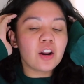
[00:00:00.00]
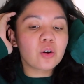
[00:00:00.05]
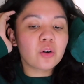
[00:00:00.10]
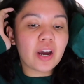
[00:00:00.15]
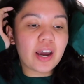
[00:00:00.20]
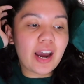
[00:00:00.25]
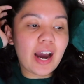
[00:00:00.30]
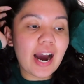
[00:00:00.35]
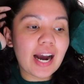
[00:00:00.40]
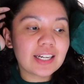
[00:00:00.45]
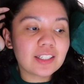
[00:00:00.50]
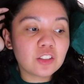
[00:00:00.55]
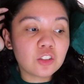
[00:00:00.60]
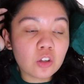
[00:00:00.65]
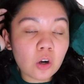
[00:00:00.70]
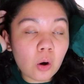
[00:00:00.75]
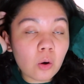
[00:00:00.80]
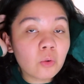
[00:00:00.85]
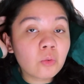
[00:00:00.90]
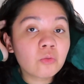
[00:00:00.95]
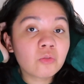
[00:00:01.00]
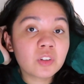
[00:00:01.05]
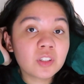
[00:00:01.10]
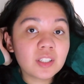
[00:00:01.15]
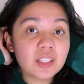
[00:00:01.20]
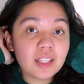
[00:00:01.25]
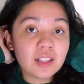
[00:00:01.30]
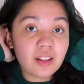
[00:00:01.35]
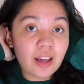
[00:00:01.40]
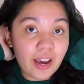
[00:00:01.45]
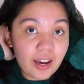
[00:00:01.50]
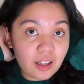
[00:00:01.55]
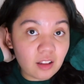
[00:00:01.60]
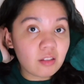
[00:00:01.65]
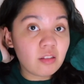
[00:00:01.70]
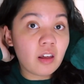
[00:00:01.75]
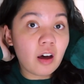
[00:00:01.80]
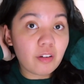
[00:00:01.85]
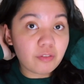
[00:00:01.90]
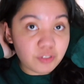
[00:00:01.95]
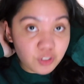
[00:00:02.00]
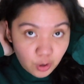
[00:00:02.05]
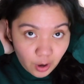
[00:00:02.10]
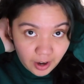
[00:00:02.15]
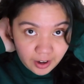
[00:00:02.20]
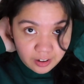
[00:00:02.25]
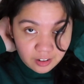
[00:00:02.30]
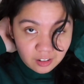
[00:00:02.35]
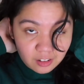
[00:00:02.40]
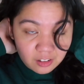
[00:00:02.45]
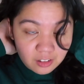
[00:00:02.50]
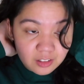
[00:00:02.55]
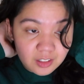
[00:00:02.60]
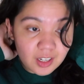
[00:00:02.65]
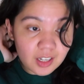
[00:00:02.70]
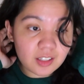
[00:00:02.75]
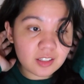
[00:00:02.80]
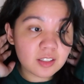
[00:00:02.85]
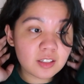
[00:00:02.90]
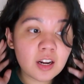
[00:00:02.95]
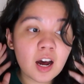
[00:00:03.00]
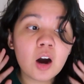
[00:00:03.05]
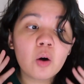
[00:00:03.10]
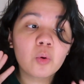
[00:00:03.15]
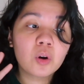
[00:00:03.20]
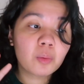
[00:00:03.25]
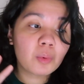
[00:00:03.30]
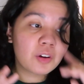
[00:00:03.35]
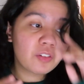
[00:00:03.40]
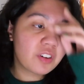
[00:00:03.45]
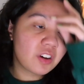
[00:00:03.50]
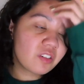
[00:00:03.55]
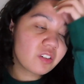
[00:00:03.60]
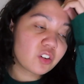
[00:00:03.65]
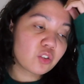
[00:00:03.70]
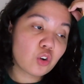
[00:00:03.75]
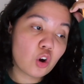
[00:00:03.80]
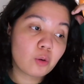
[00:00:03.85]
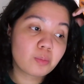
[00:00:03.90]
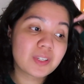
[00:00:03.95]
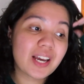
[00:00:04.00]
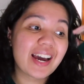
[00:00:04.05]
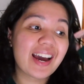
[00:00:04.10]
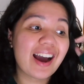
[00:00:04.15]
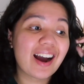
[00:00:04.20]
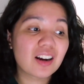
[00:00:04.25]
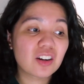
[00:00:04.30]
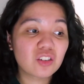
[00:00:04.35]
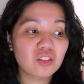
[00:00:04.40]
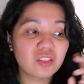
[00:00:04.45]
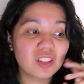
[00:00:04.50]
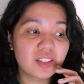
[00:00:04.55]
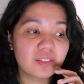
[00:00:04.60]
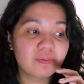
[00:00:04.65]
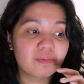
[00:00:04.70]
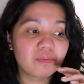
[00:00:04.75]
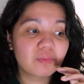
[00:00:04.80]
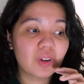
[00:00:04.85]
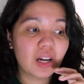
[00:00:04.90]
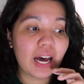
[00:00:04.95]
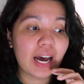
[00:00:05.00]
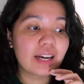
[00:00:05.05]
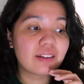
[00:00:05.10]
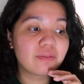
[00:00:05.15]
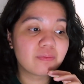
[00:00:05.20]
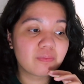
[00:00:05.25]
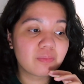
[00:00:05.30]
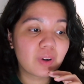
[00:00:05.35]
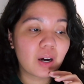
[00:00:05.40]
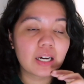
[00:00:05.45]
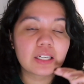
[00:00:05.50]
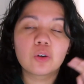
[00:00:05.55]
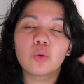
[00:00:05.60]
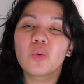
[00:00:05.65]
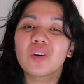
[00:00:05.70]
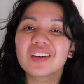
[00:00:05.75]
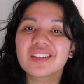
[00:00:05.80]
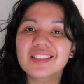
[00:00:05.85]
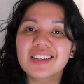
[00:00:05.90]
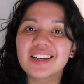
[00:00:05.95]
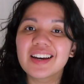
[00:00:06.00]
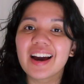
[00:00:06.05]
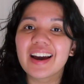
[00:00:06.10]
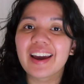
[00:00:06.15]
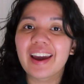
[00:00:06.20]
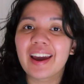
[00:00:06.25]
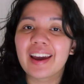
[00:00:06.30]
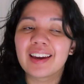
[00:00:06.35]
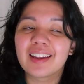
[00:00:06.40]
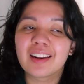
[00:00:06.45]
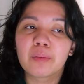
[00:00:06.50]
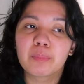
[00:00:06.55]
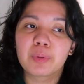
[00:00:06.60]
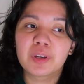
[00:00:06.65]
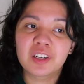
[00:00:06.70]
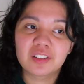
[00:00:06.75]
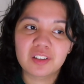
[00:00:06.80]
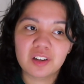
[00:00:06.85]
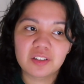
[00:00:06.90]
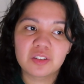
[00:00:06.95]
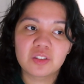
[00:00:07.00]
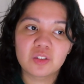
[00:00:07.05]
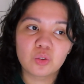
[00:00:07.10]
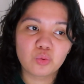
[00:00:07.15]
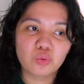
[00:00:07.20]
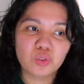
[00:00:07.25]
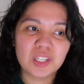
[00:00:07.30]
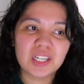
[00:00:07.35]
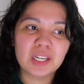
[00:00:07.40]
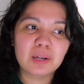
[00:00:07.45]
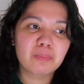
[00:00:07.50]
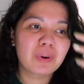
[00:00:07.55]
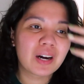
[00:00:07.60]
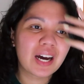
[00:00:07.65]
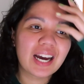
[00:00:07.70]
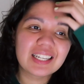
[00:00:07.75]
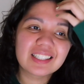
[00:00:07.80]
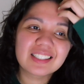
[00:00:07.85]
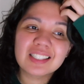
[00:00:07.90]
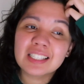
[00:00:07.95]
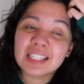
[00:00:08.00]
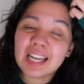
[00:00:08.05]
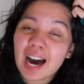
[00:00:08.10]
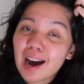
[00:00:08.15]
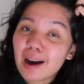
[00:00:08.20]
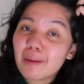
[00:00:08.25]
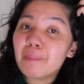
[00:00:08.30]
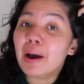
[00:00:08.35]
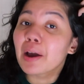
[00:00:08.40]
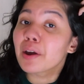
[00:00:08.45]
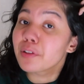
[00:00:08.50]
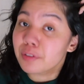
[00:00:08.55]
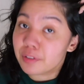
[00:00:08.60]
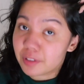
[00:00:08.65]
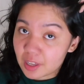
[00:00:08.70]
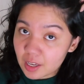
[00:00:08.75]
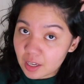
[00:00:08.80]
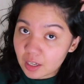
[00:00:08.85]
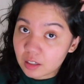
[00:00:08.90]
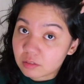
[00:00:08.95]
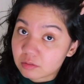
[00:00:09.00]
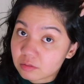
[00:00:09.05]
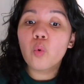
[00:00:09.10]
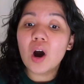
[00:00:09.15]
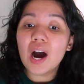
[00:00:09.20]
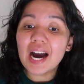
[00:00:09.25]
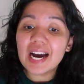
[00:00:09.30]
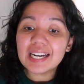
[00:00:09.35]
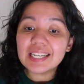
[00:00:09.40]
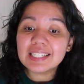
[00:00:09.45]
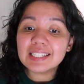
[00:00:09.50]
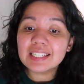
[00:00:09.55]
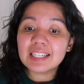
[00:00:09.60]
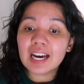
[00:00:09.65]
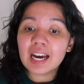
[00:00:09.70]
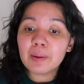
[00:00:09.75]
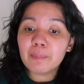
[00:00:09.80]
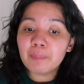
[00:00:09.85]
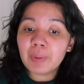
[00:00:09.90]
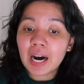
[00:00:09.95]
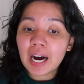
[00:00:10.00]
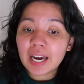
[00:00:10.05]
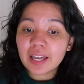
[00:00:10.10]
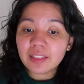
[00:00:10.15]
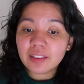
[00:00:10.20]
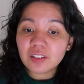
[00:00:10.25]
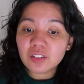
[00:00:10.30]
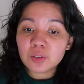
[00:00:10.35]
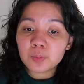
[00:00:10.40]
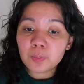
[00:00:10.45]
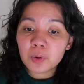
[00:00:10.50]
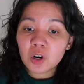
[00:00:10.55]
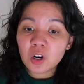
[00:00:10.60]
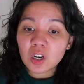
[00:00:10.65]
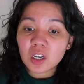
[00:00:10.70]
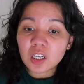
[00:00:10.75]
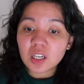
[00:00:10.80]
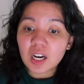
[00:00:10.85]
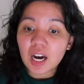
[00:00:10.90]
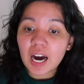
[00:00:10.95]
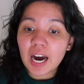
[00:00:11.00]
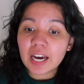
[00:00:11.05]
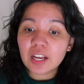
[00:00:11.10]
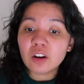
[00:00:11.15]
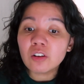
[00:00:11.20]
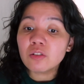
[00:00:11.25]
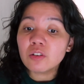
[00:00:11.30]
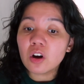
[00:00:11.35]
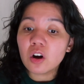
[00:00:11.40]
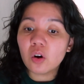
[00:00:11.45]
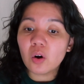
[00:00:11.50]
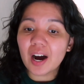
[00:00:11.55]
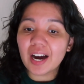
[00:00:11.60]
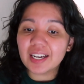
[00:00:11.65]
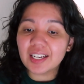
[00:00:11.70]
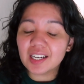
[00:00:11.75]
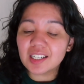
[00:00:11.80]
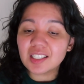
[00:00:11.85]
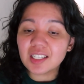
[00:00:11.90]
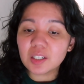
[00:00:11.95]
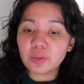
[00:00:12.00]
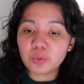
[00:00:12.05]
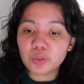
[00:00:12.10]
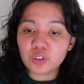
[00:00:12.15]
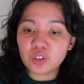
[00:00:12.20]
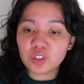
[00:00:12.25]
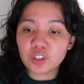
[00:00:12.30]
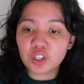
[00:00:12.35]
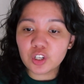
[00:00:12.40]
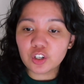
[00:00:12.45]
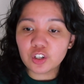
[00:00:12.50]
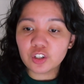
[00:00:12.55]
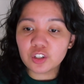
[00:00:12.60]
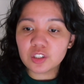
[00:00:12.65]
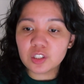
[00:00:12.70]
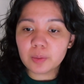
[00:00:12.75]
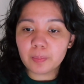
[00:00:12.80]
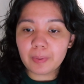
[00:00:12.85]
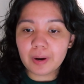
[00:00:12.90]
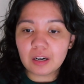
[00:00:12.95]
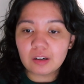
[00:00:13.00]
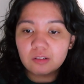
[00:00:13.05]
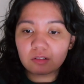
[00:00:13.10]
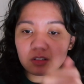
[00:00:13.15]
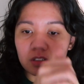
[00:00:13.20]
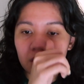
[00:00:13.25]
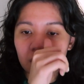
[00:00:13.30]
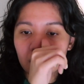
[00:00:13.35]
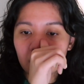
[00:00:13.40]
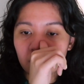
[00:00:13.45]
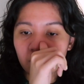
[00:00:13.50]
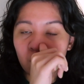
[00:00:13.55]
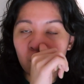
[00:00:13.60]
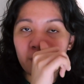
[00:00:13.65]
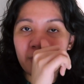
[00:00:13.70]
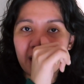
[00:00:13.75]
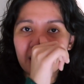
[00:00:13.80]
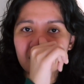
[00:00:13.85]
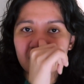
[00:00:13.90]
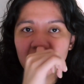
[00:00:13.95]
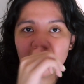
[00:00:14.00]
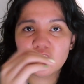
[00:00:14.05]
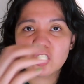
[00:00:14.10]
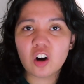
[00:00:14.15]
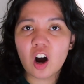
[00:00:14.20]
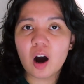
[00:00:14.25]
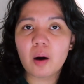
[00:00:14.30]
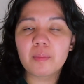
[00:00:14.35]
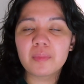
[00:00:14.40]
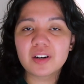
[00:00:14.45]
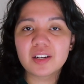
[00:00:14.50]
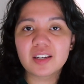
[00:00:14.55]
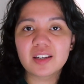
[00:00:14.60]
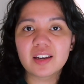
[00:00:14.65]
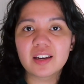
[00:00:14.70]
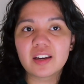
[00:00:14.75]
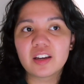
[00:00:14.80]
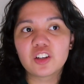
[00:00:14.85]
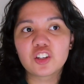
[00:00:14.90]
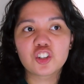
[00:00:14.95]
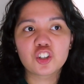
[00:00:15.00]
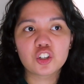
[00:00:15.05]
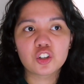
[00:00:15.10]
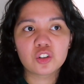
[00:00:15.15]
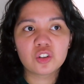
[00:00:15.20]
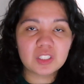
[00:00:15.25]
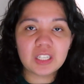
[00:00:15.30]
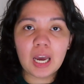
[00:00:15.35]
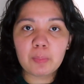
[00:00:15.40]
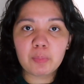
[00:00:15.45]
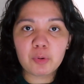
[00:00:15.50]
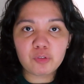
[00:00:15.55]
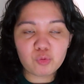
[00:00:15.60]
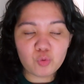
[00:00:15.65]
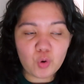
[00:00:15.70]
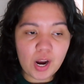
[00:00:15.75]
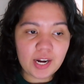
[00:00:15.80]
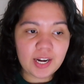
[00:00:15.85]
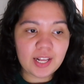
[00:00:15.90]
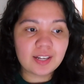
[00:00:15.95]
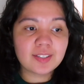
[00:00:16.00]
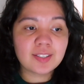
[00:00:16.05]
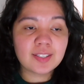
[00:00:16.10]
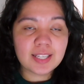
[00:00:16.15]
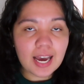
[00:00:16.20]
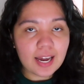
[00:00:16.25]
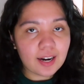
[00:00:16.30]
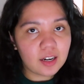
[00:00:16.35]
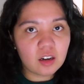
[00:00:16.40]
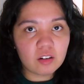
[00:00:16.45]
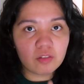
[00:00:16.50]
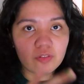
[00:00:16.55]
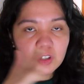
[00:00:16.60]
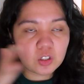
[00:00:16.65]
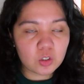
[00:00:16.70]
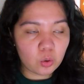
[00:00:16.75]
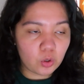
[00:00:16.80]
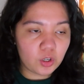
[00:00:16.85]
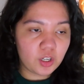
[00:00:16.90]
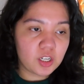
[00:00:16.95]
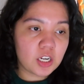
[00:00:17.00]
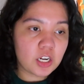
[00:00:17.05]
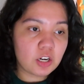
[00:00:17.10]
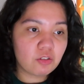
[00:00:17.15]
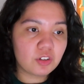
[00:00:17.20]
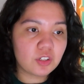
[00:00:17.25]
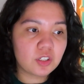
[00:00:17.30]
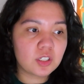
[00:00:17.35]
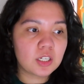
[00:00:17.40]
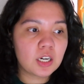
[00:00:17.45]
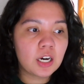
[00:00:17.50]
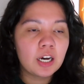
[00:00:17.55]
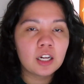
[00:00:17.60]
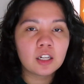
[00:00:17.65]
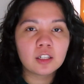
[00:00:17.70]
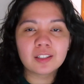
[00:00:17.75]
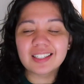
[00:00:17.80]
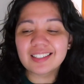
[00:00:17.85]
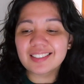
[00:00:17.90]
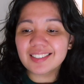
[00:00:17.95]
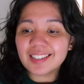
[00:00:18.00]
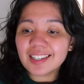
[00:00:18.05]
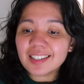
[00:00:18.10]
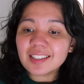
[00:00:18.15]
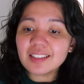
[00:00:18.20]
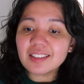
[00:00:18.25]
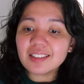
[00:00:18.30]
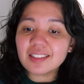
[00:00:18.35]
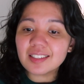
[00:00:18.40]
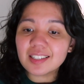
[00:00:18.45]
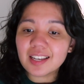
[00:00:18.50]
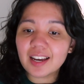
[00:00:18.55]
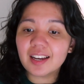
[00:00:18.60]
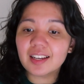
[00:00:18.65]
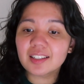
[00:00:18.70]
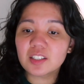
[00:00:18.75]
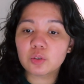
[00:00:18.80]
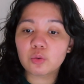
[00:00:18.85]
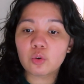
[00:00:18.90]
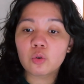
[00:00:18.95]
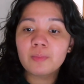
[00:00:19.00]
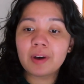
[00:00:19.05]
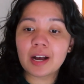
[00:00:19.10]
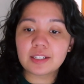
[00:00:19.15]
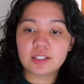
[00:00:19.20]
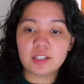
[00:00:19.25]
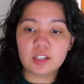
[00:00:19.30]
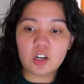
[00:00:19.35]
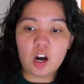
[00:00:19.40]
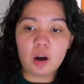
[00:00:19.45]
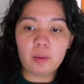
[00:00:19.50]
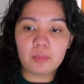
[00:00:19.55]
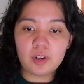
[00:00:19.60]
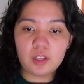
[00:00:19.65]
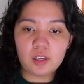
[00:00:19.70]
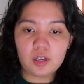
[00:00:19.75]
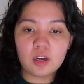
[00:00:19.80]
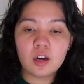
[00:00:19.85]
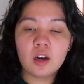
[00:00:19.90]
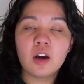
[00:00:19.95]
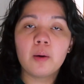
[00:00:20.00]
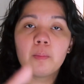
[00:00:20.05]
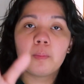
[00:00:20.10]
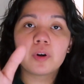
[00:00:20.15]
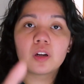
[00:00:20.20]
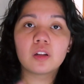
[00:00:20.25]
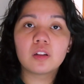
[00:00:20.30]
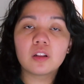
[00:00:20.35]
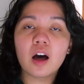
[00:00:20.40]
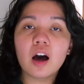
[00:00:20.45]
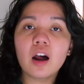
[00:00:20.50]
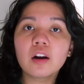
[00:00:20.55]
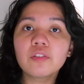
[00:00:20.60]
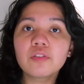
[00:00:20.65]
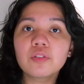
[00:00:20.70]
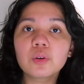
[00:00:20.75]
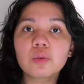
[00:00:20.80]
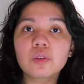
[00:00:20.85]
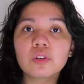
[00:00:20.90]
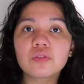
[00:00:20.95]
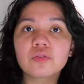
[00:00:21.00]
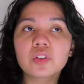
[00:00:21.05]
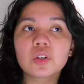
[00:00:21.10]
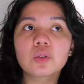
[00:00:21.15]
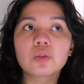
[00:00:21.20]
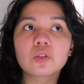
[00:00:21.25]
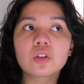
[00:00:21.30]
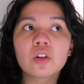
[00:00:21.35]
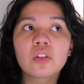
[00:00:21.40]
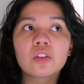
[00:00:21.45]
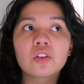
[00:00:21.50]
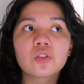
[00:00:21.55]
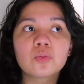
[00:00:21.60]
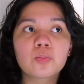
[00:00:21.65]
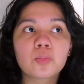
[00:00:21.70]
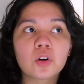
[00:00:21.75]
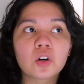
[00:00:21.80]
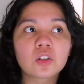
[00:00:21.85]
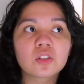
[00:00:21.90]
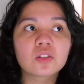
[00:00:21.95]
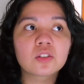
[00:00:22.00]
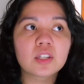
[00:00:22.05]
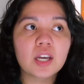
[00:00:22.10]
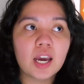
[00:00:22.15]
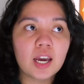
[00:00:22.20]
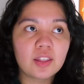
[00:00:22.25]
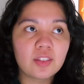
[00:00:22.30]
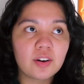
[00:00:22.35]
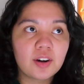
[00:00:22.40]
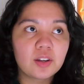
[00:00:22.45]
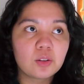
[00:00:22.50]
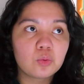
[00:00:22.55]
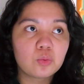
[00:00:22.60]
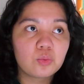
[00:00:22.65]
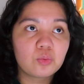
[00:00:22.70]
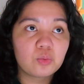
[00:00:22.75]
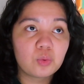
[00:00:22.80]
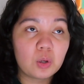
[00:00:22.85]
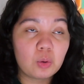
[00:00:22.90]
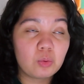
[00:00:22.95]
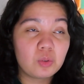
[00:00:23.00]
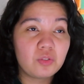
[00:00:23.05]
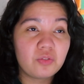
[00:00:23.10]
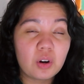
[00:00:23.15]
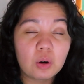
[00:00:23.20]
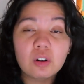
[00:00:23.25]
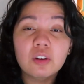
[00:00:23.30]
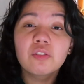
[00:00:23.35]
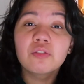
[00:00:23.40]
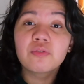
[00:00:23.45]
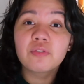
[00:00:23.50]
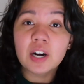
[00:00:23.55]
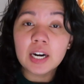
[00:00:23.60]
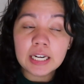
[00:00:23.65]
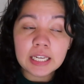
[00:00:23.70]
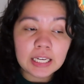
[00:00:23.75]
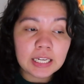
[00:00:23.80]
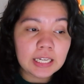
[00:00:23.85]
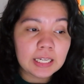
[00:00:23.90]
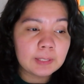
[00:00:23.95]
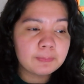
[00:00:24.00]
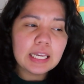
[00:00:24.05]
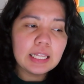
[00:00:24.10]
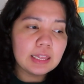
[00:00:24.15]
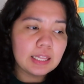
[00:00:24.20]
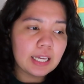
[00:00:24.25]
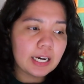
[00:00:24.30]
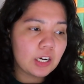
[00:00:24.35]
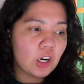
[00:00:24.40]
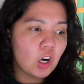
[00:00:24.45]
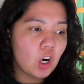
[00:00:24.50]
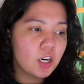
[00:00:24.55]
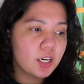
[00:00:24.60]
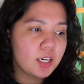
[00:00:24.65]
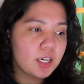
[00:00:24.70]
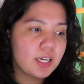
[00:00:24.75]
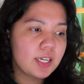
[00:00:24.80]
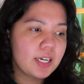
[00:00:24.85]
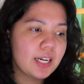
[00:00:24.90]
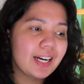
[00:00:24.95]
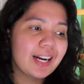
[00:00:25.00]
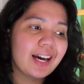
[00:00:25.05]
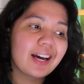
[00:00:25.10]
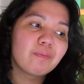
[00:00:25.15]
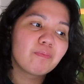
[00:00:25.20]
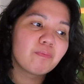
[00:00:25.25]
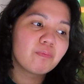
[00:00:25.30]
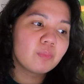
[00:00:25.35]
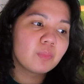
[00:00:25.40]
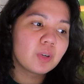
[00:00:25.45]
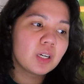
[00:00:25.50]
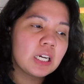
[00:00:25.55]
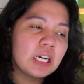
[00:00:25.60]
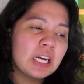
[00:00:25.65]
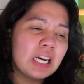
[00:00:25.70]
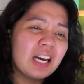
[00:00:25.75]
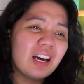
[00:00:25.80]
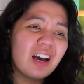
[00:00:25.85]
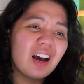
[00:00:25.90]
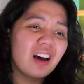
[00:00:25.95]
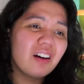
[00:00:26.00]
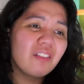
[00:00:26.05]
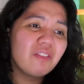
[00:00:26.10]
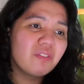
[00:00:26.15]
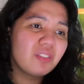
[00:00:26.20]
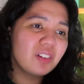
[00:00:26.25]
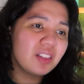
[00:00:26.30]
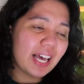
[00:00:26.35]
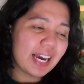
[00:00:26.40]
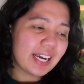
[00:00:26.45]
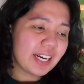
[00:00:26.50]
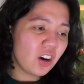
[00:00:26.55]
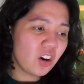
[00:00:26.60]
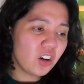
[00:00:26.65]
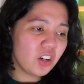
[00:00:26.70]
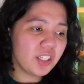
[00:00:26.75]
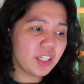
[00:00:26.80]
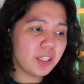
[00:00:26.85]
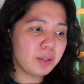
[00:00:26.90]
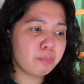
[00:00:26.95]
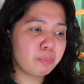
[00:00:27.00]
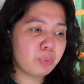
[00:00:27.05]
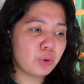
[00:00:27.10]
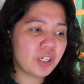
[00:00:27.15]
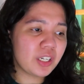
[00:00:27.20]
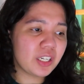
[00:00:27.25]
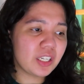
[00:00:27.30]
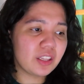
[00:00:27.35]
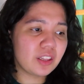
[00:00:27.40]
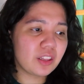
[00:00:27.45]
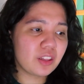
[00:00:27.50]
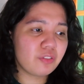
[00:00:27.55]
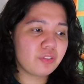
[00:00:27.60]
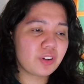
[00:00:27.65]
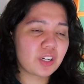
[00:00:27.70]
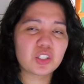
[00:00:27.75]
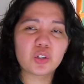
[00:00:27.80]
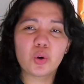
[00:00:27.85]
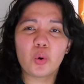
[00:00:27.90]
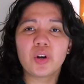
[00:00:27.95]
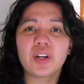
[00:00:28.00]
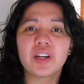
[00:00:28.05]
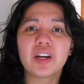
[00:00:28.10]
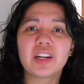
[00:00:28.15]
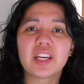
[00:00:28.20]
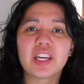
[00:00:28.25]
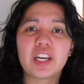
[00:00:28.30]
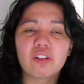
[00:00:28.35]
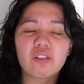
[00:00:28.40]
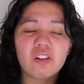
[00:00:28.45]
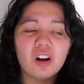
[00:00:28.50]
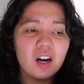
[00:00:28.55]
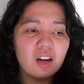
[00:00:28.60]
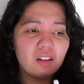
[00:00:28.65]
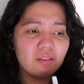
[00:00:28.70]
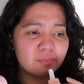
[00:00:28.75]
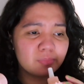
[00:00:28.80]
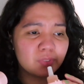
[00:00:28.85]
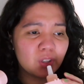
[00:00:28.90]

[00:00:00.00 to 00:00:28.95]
okay, I don't really like love triangles. It's not one of my favorite tropes. I don't want to say I hate it because I still read it, but it's not my thing. Why did I buy this book? I don't know. I guess I was just curious about a romantic comedy-ish type of writing set in a Victorian era style. It doesn't say it's a romantic comedy, but a lot of the reviews on this book say that it was very funny and lighthearted, and a lighthearted book in the Victorian era?